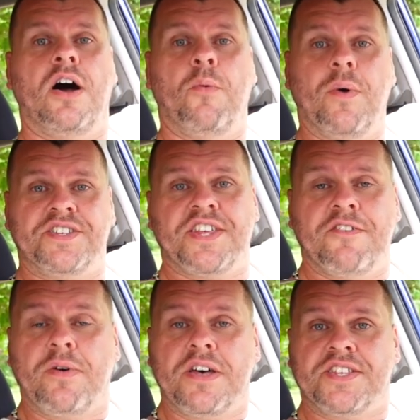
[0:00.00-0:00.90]
And once
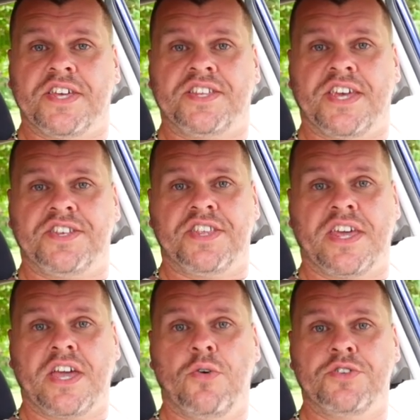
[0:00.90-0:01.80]
they've passed their test,
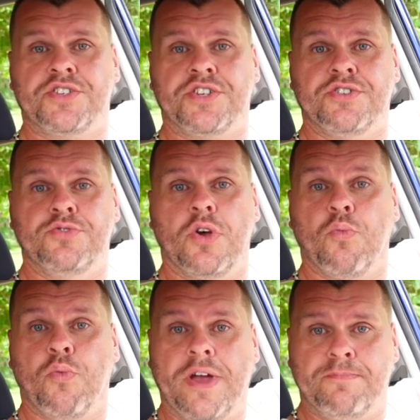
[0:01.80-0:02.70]
they go on to
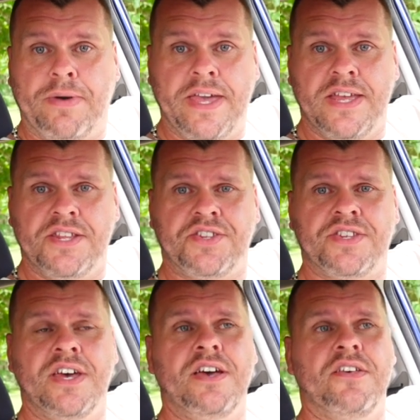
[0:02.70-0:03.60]
Red P's.
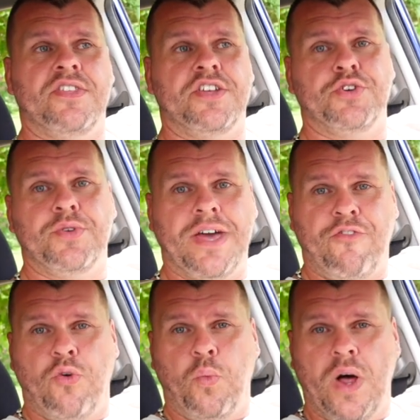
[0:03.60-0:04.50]
They do that
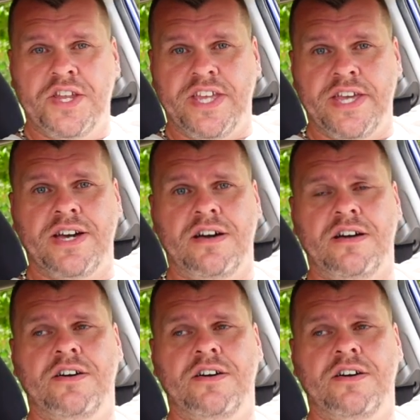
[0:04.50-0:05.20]
for one year.